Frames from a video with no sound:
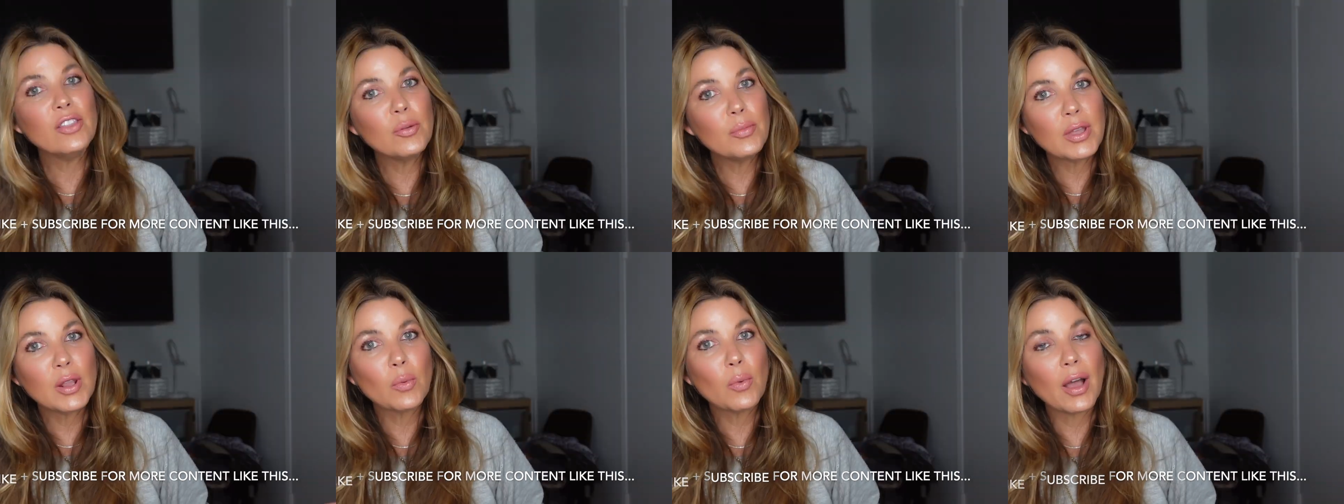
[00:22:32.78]

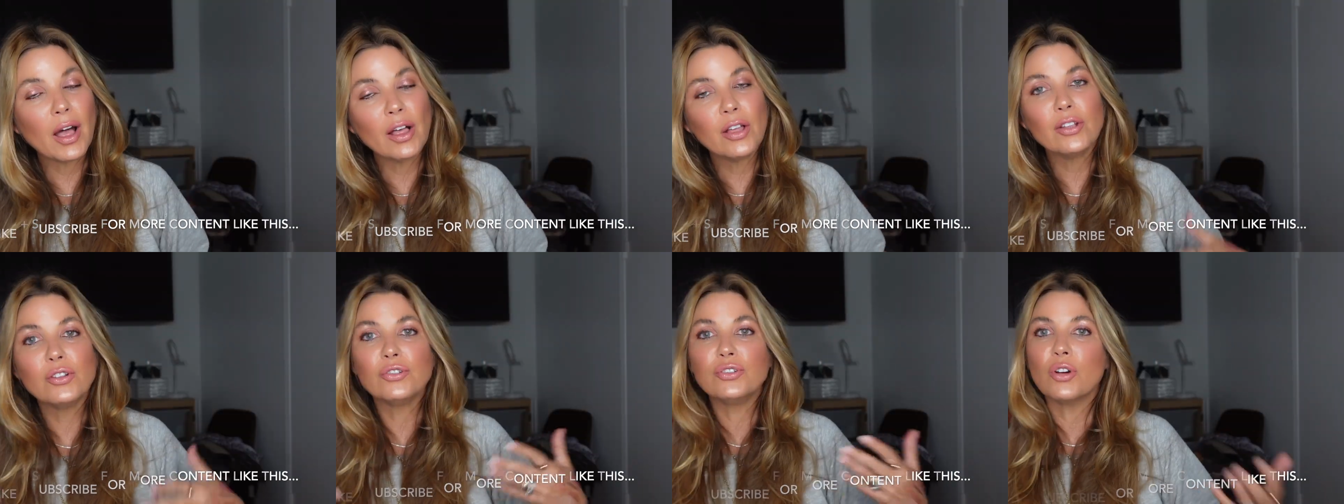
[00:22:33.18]
the
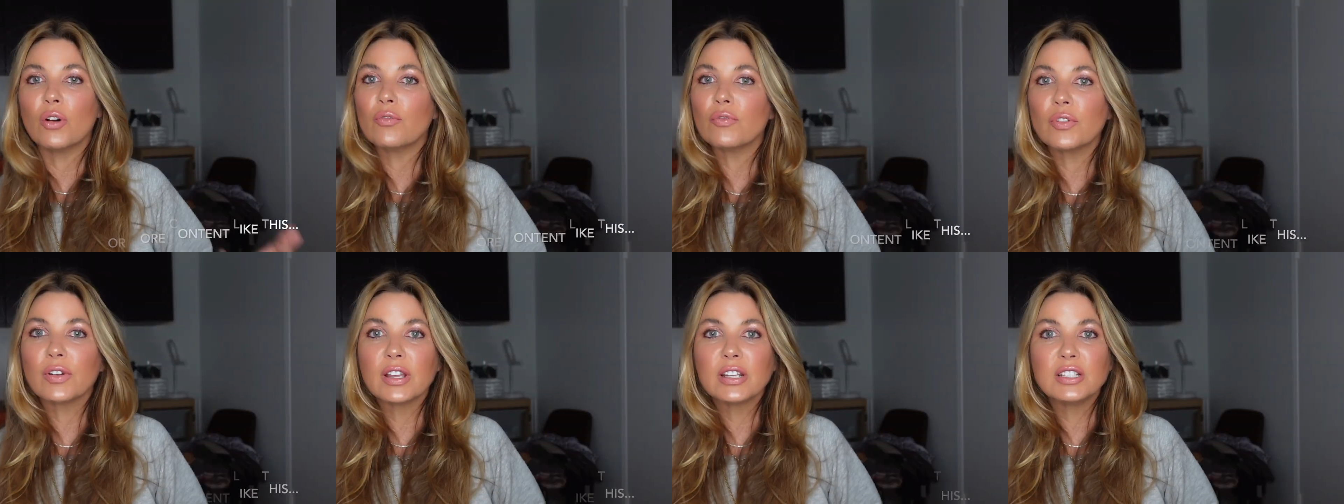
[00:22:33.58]
meanwhile,
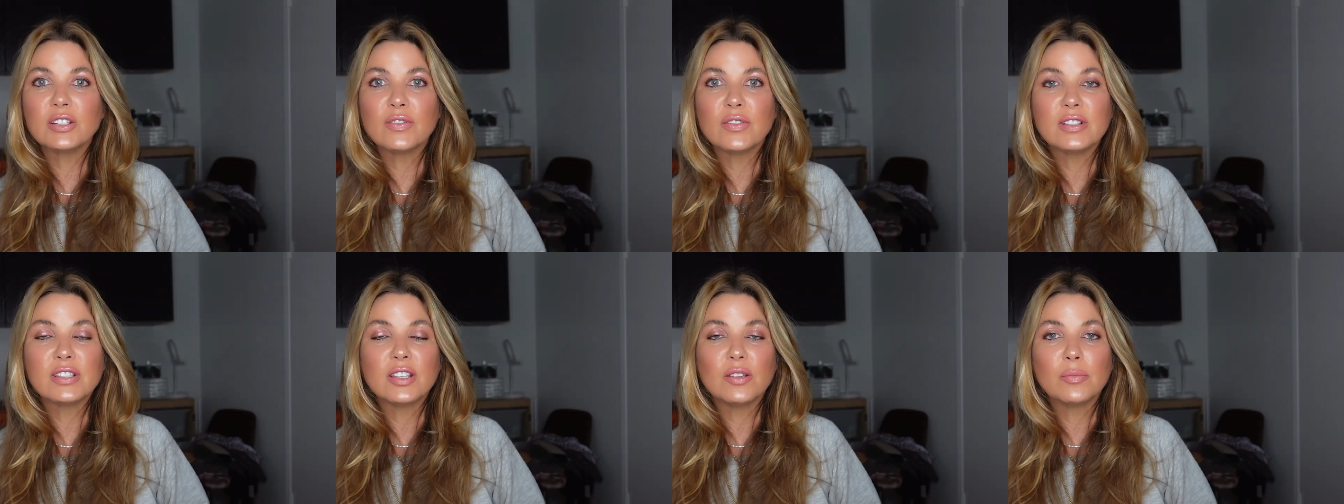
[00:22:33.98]
don't forget
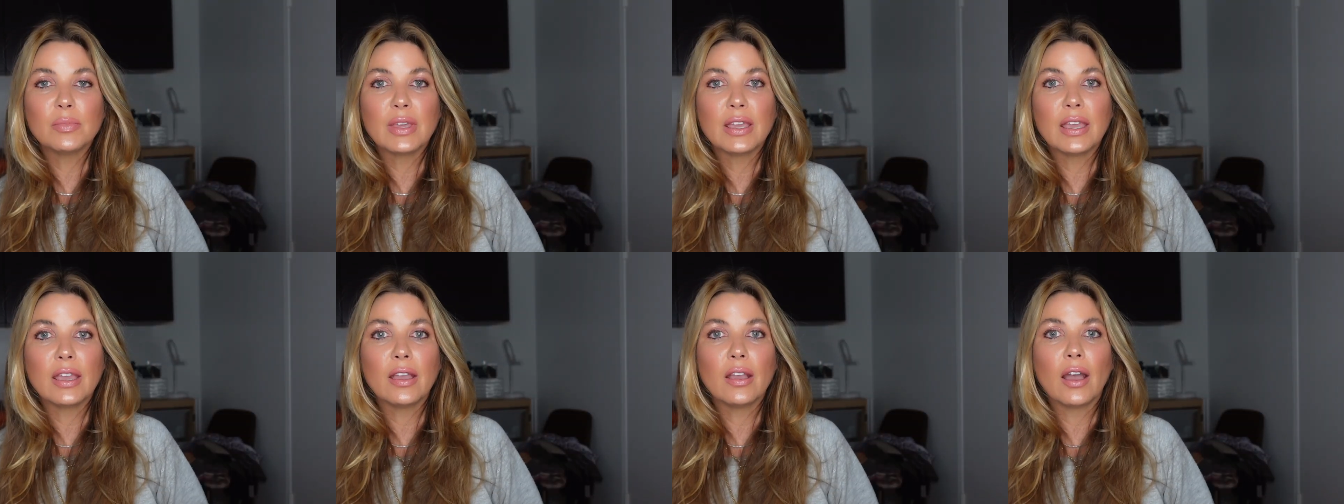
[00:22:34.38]
to visit
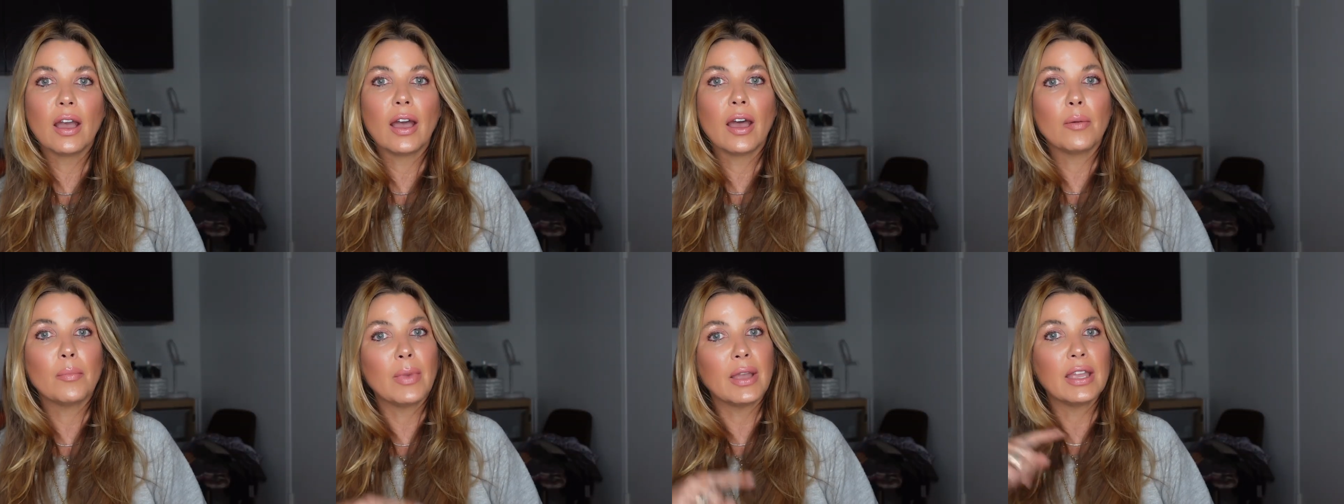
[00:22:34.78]
me
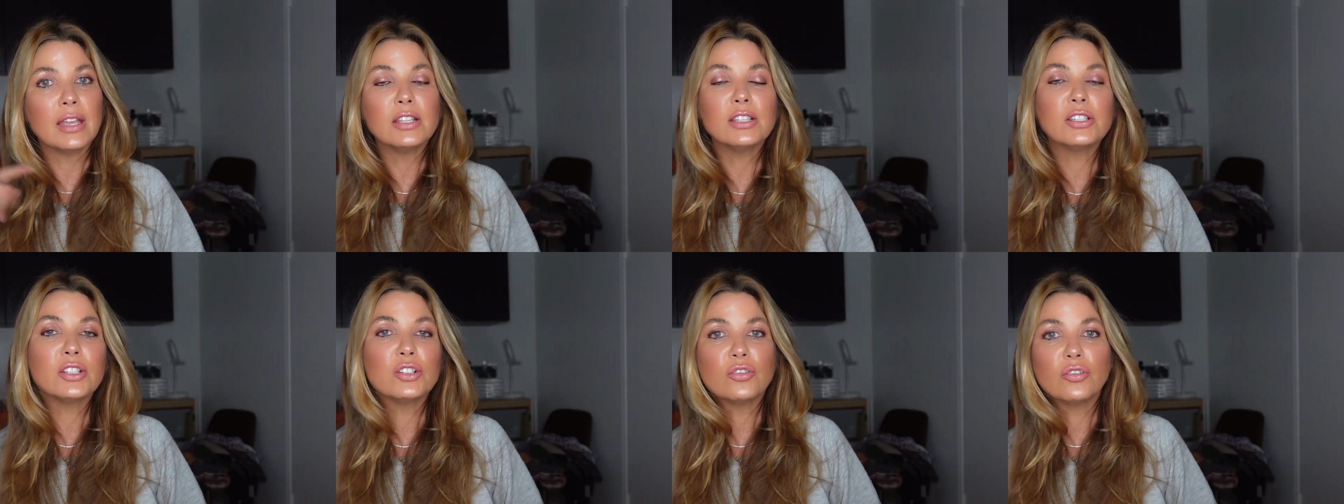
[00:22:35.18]
at my
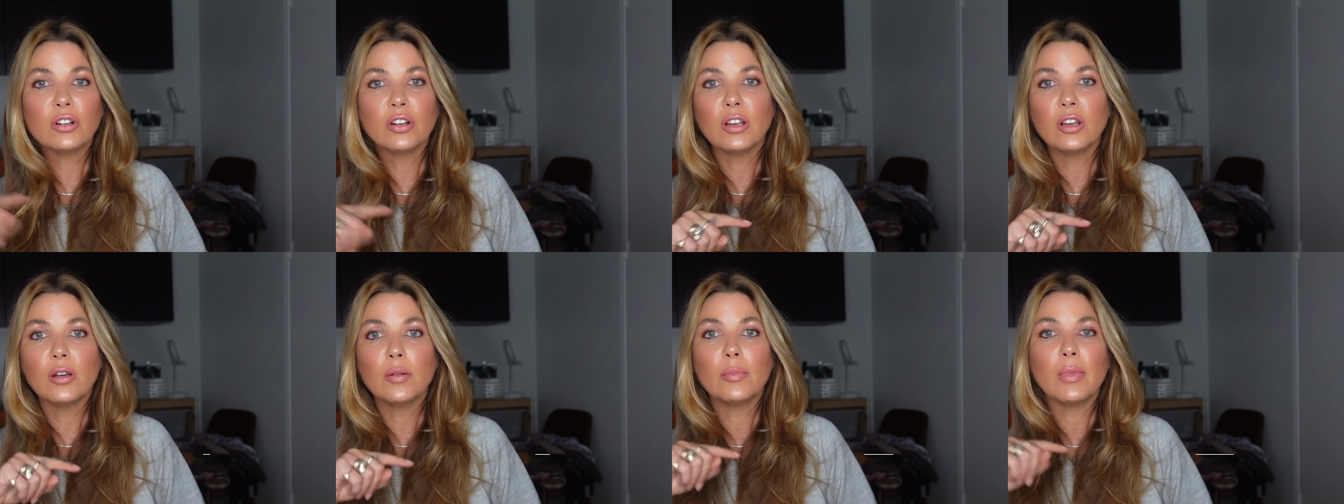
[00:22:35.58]

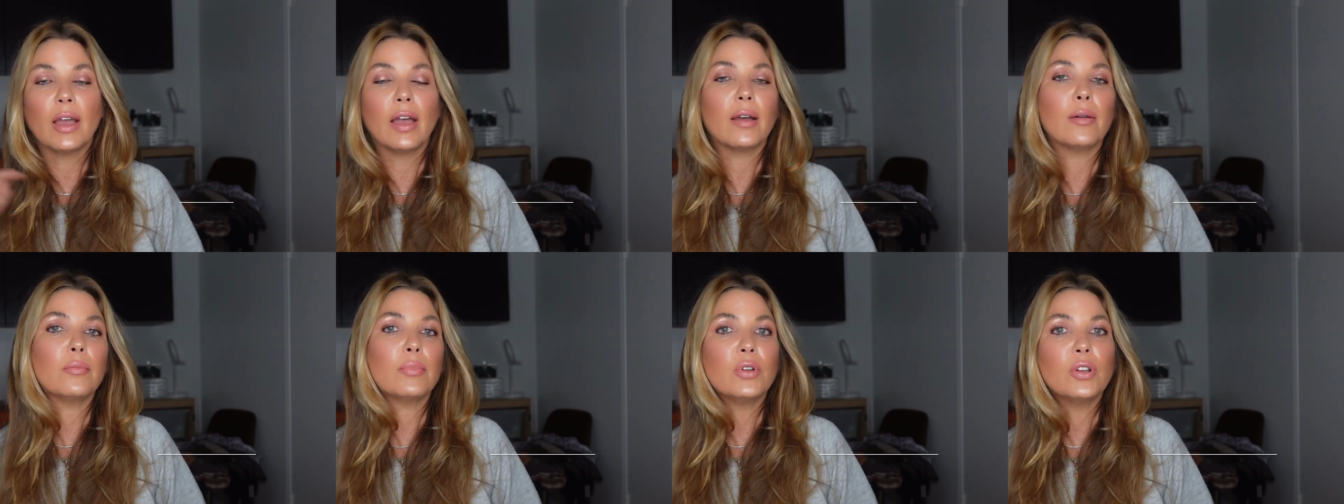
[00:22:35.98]
Instagram
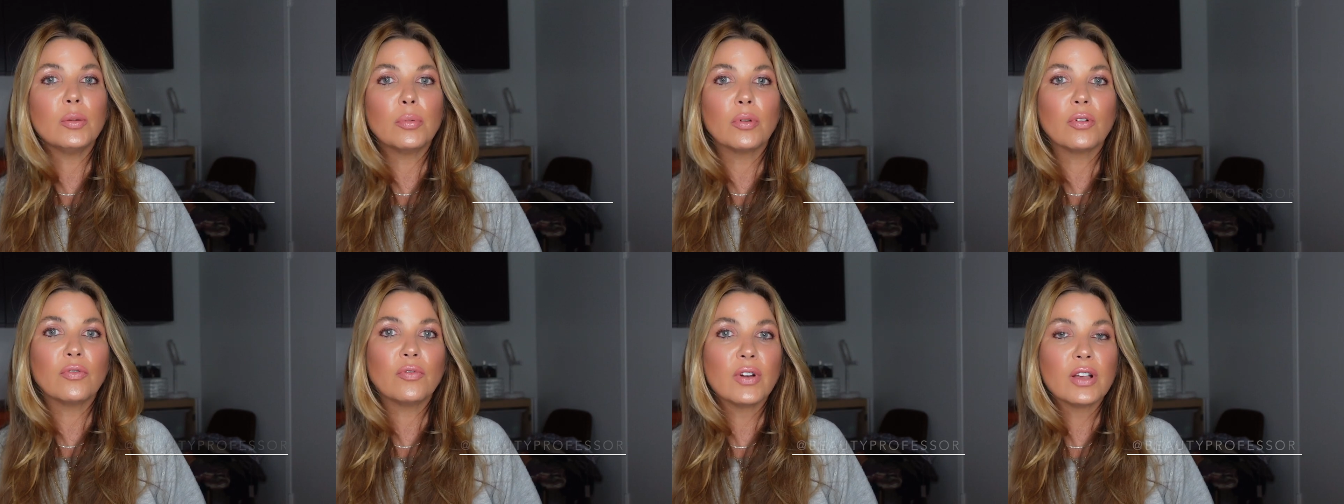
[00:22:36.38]
at Beauty
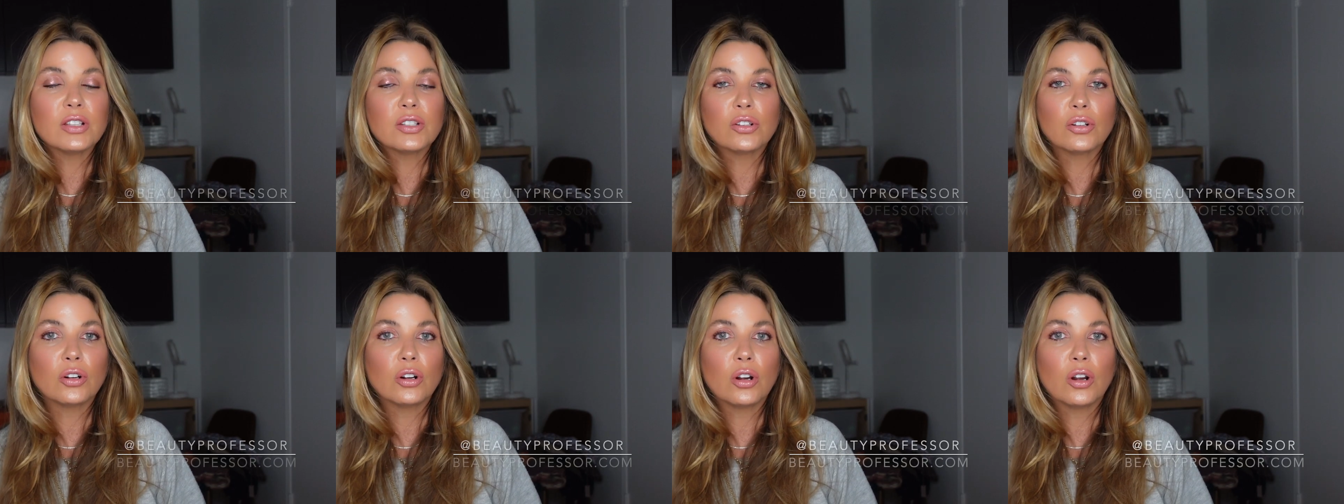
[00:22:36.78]

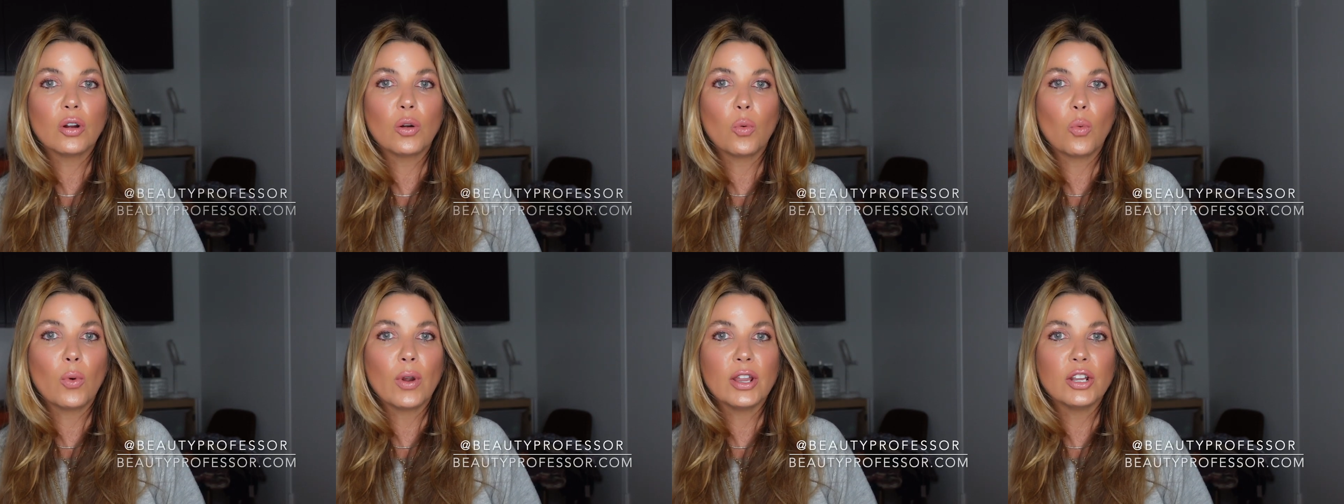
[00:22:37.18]

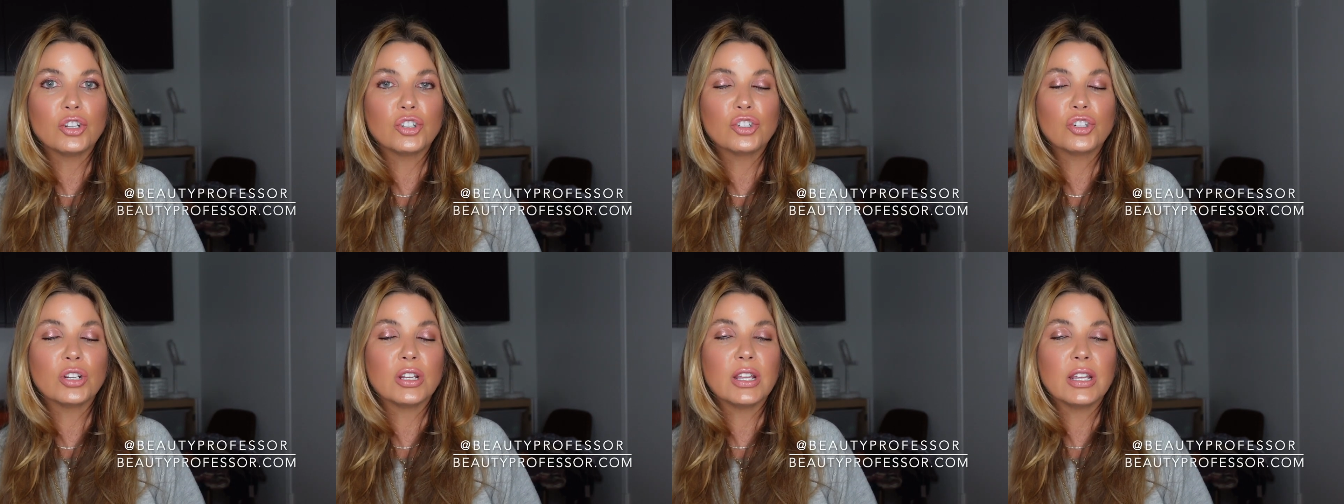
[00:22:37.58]
Professor,
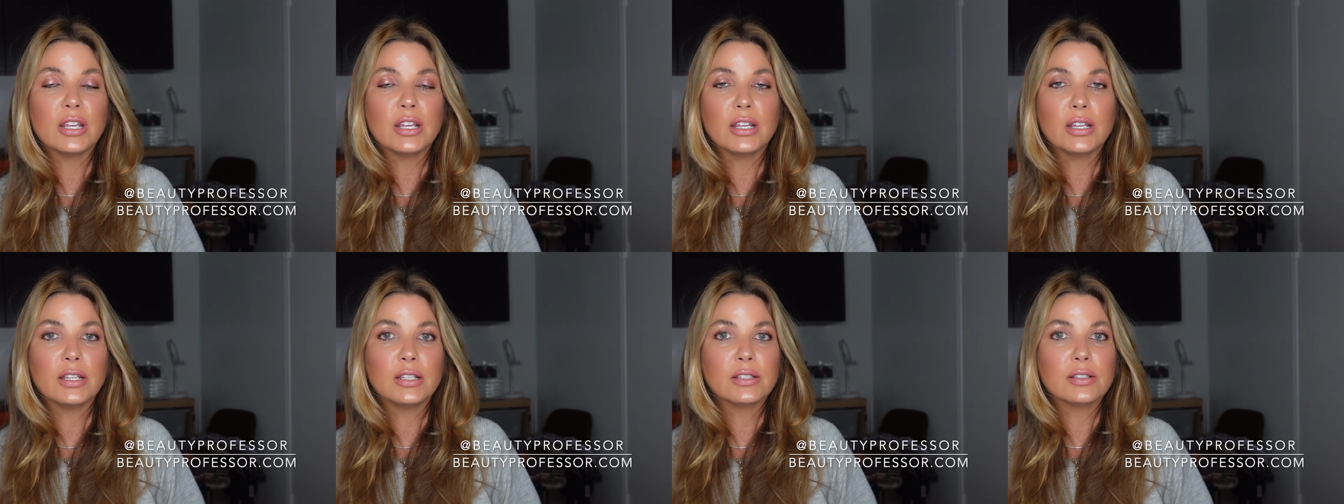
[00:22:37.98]
which
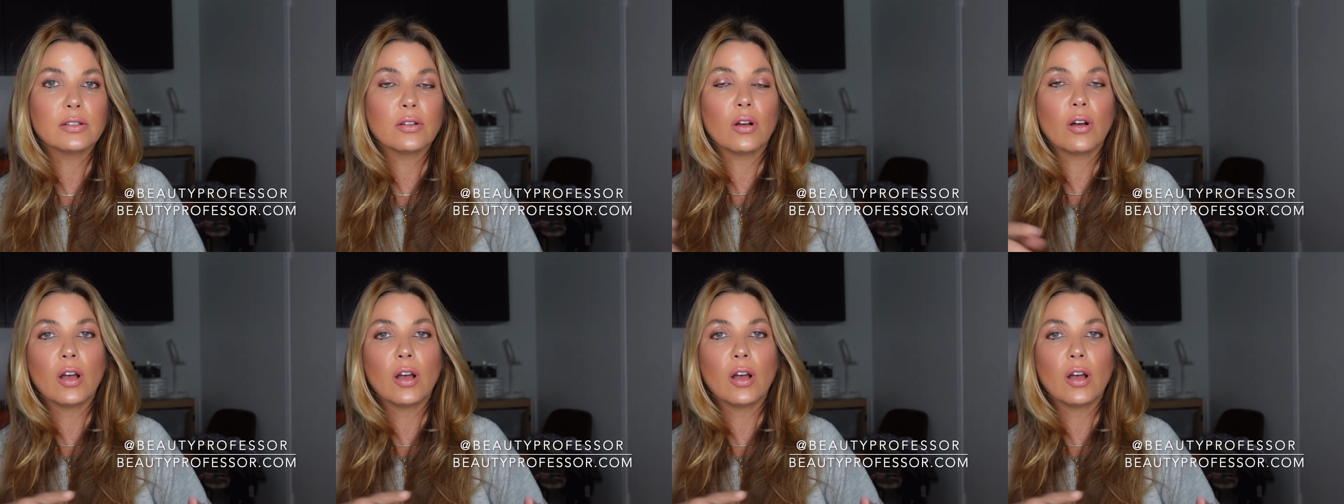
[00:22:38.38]
is